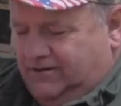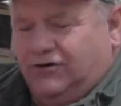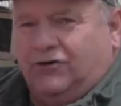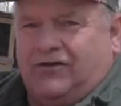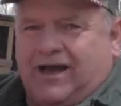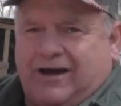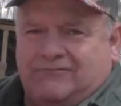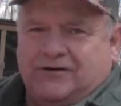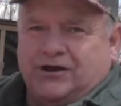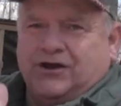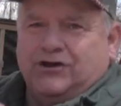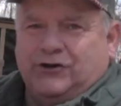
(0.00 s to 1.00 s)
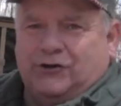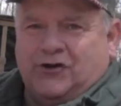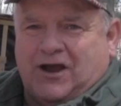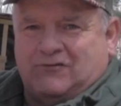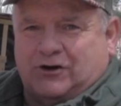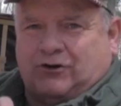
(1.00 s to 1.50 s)
you'll have you'll
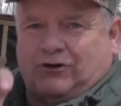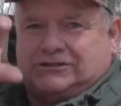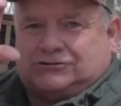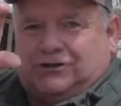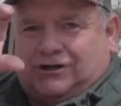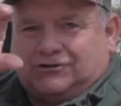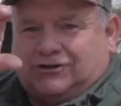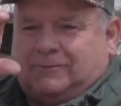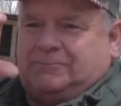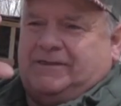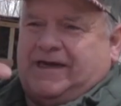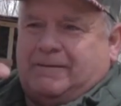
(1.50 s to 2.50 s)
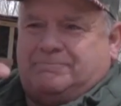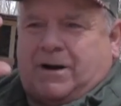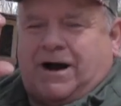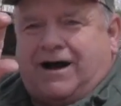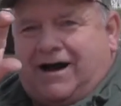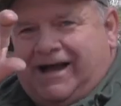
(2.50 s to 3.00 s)
have a crust on top of that
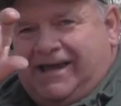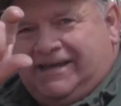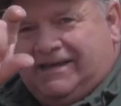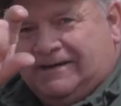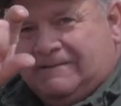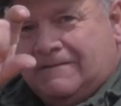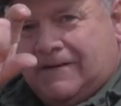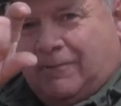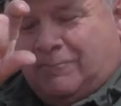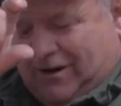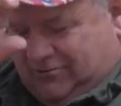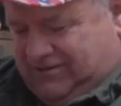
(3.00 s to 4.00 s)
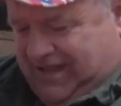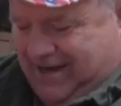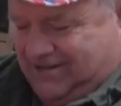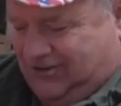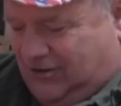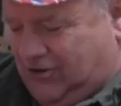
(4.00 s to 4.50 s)
pie about
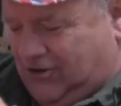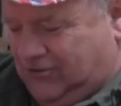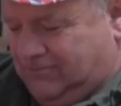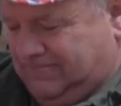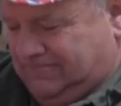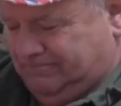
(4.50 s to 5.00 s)
that tall.